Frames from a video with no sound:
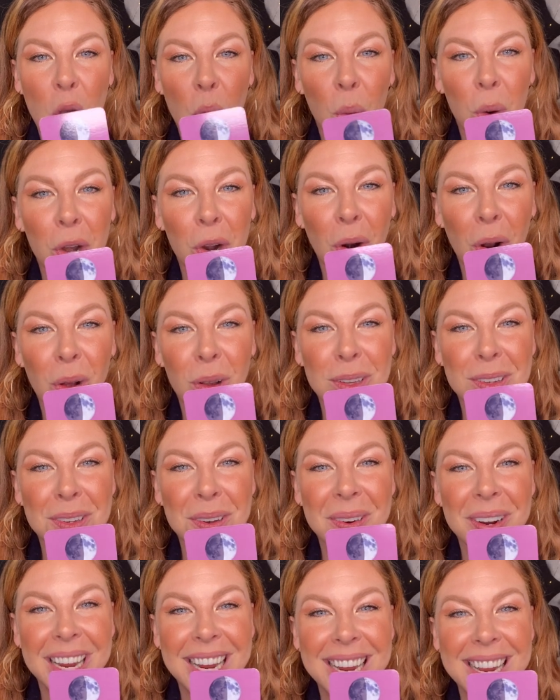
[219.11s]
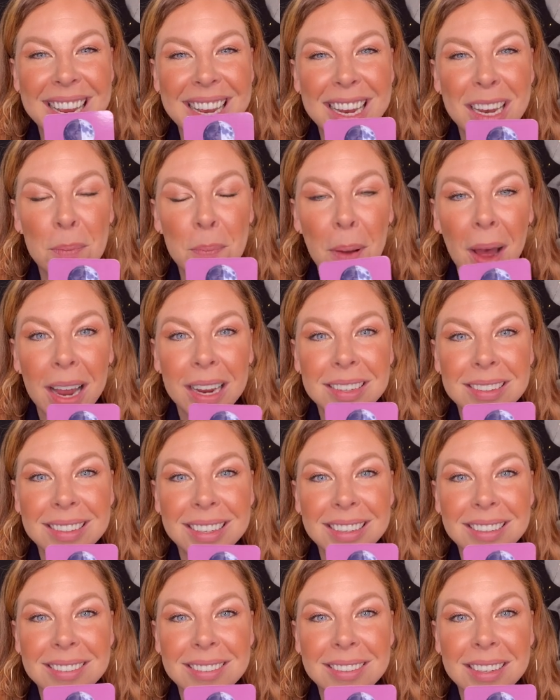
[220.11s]
We are also in
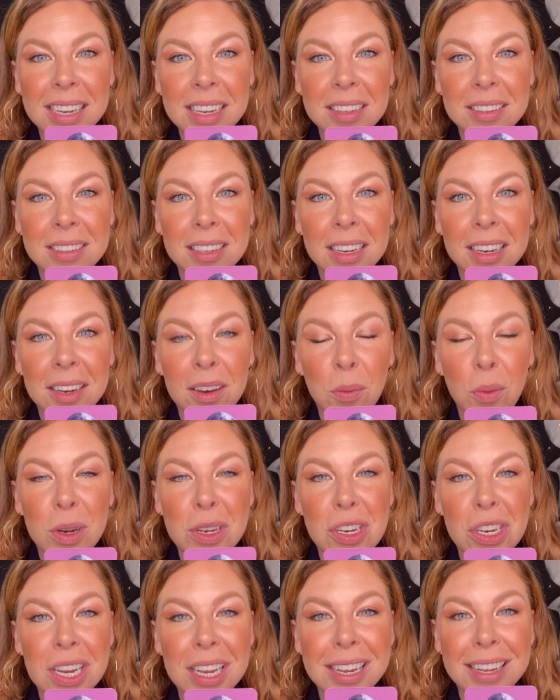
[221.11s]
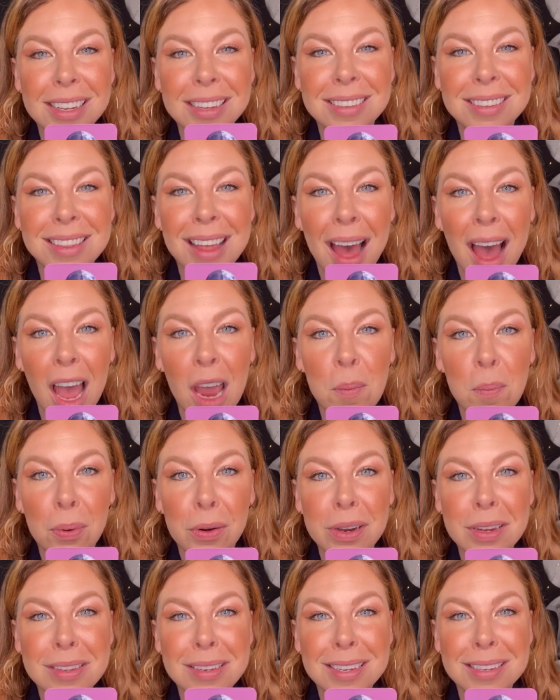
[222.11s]
Pisces season, which is the High
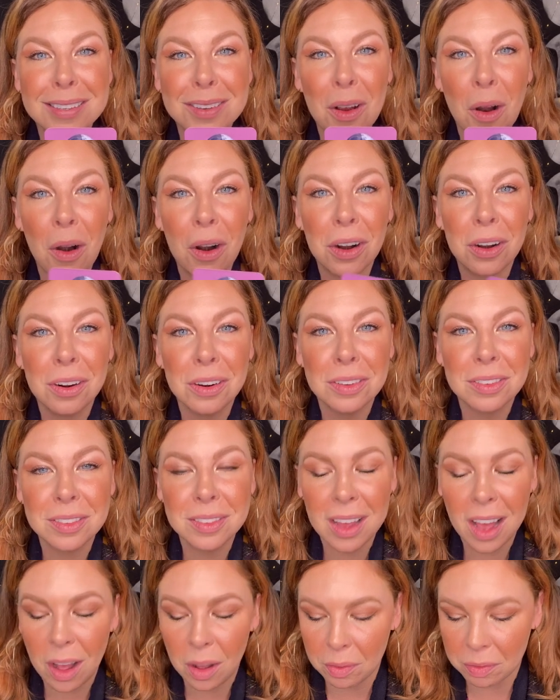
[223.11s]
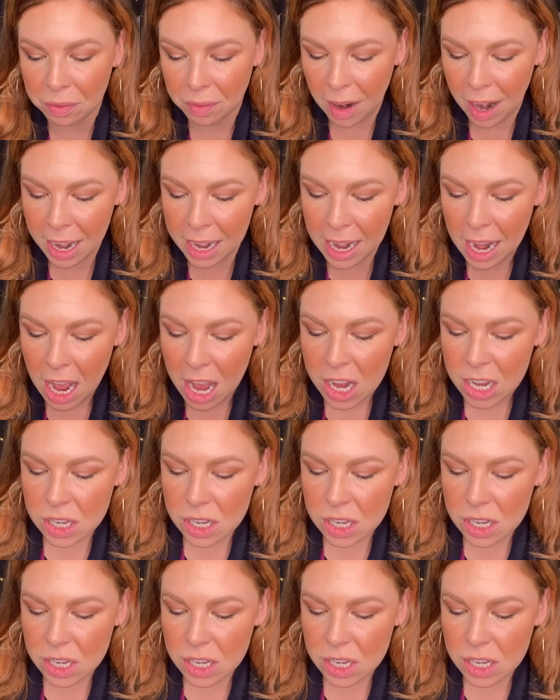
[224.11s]
Priestess card herself, right?